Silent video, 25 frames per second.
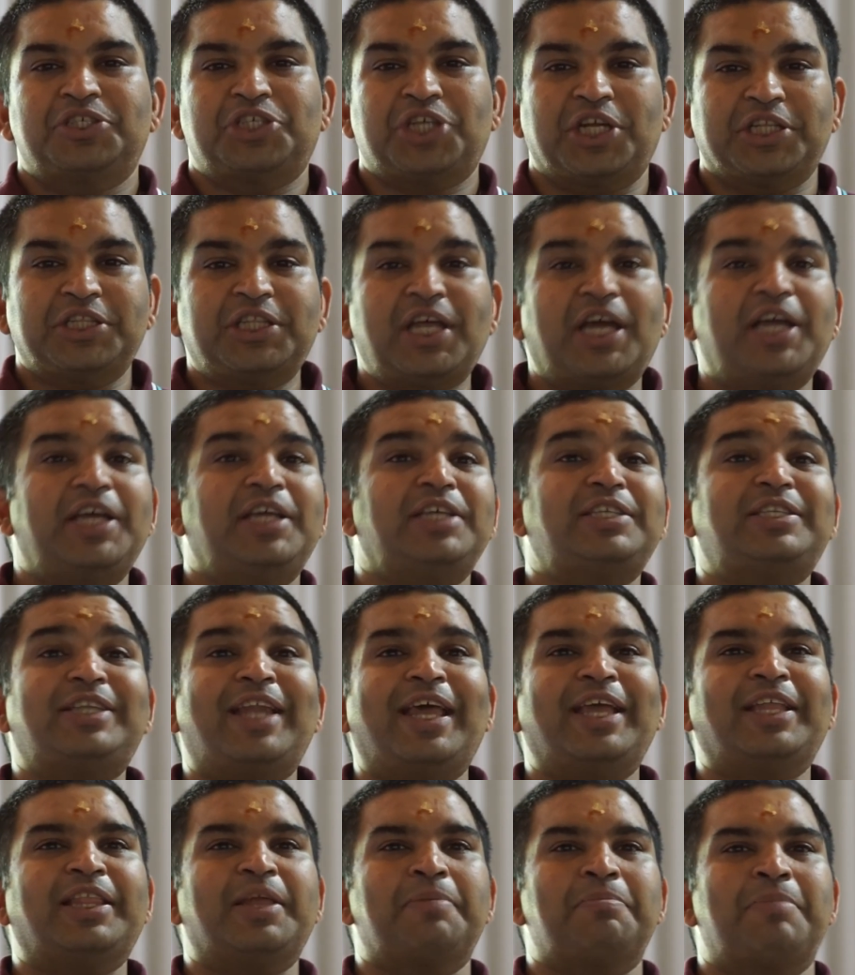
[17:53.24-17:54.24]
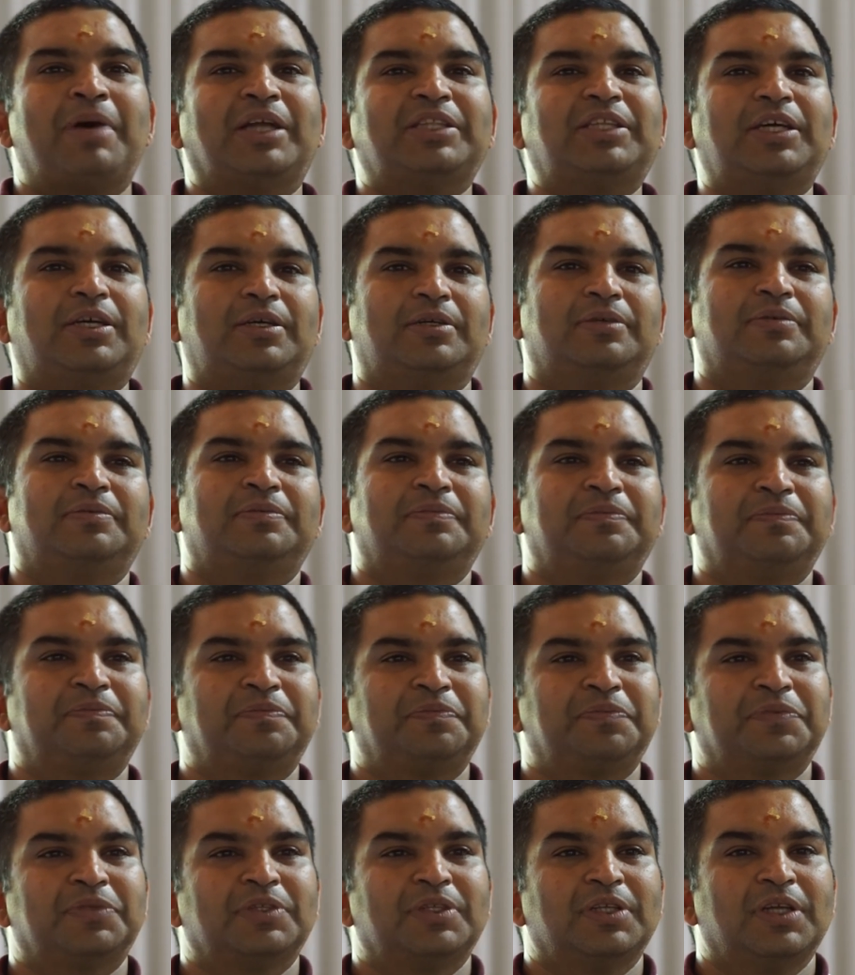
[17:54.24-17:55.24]
Shraddha is like the mother.
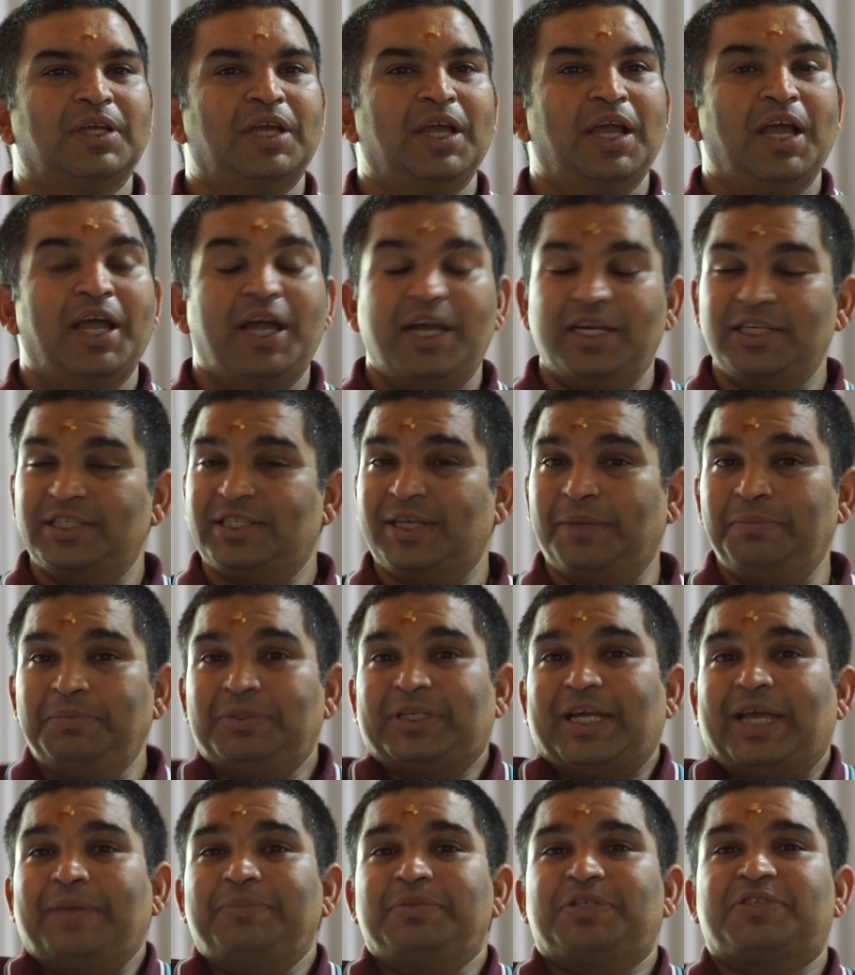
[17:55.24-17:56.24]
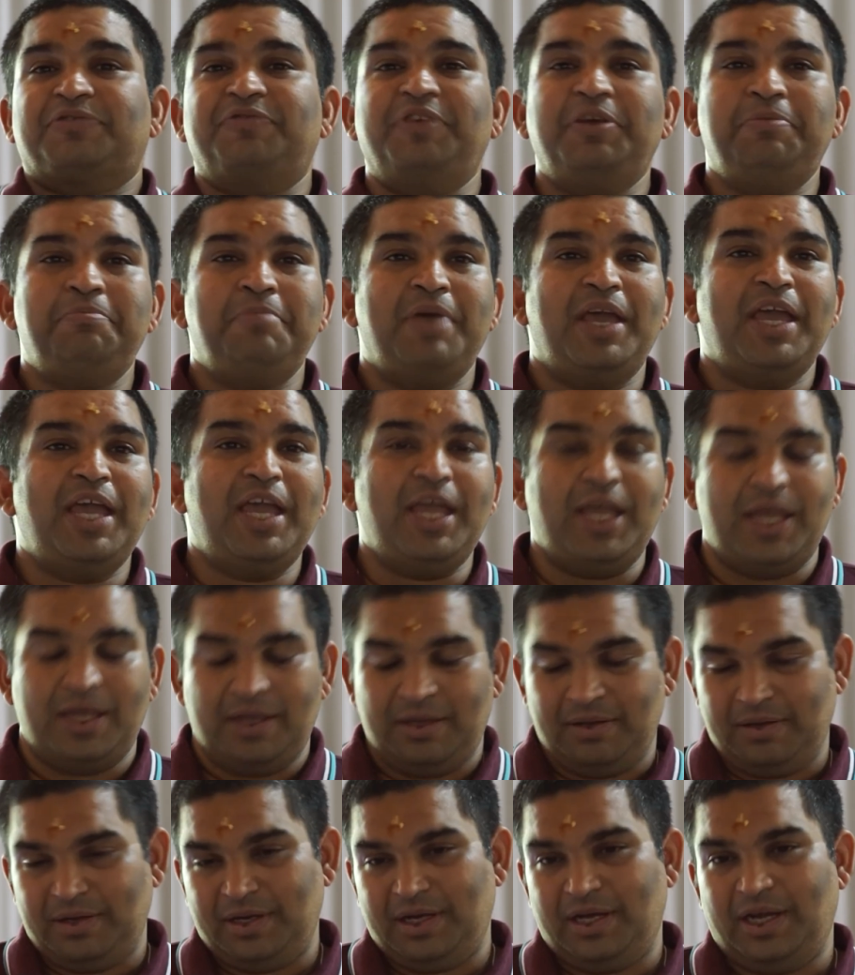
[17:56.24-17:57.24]
And sometimes we
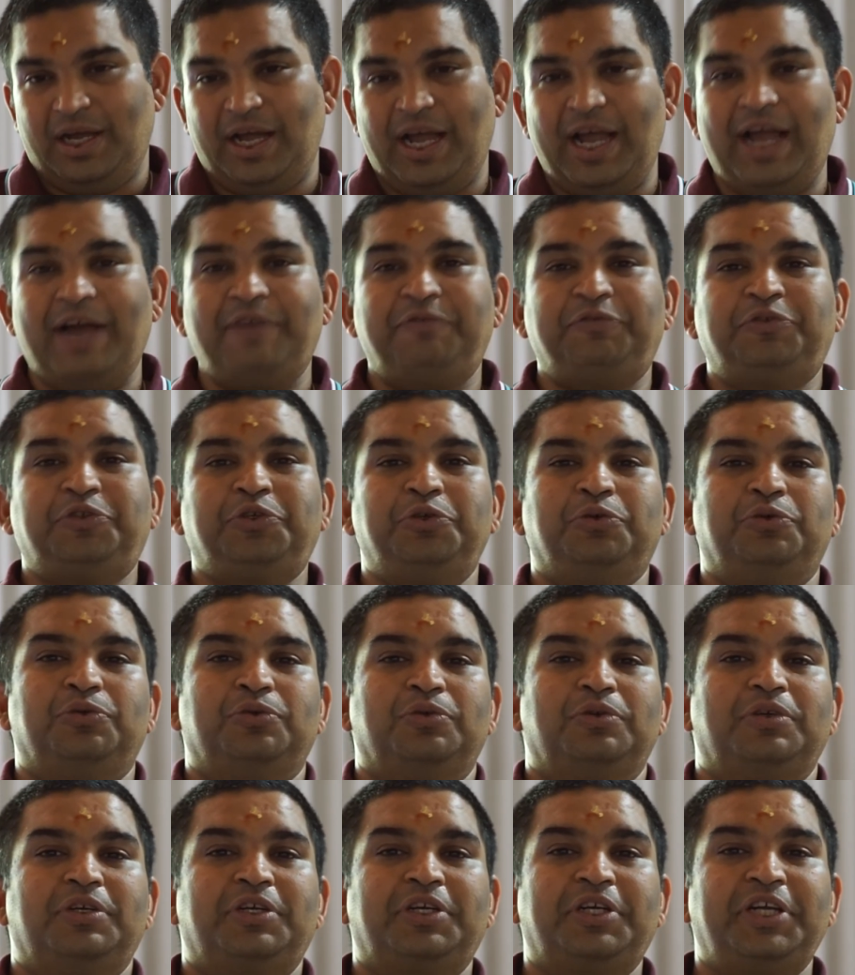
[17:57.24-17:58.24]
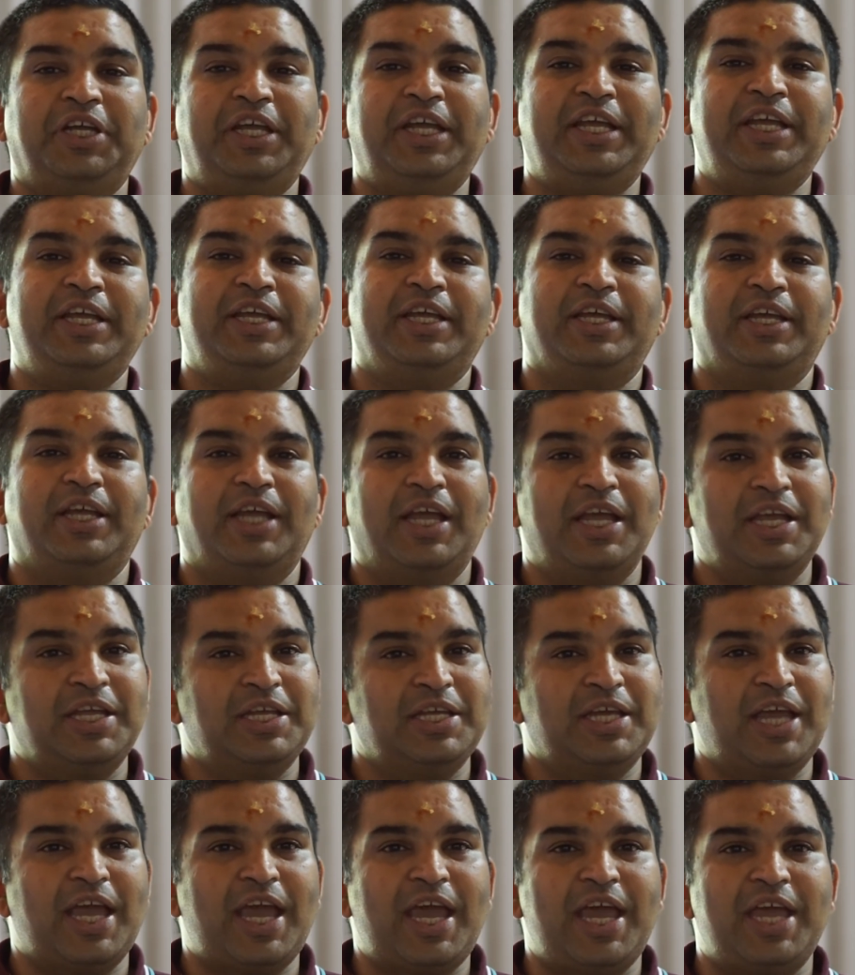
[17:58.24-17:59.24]
may have to
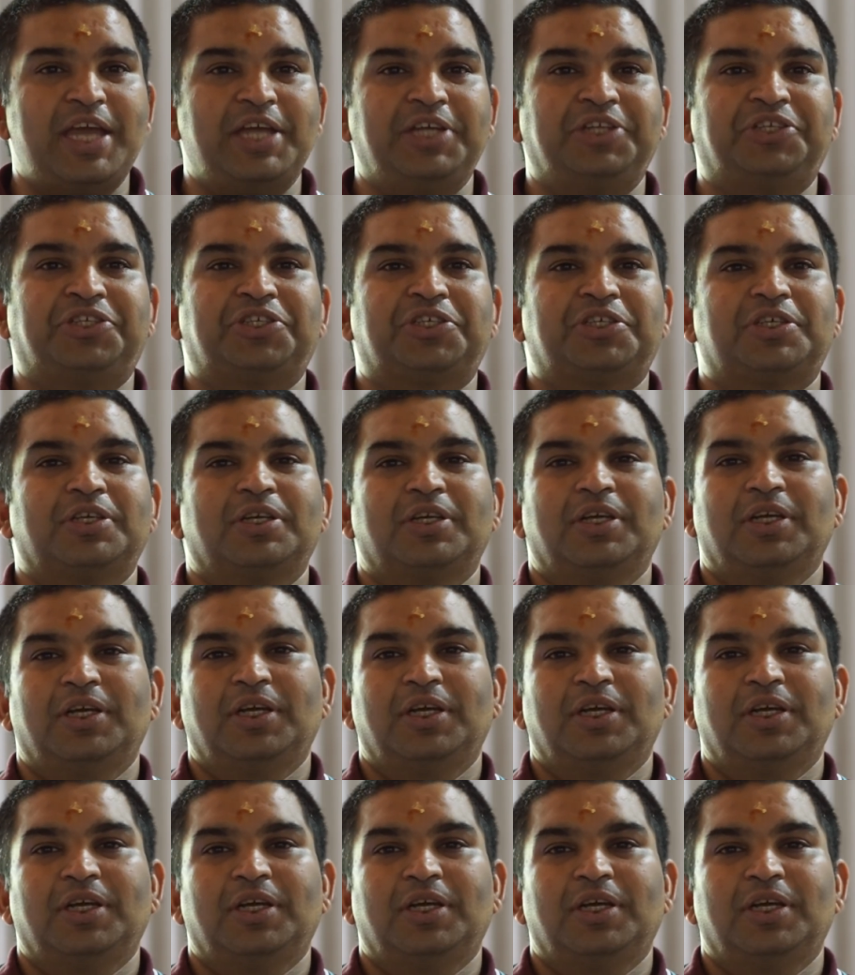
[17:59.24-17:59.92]
re-engage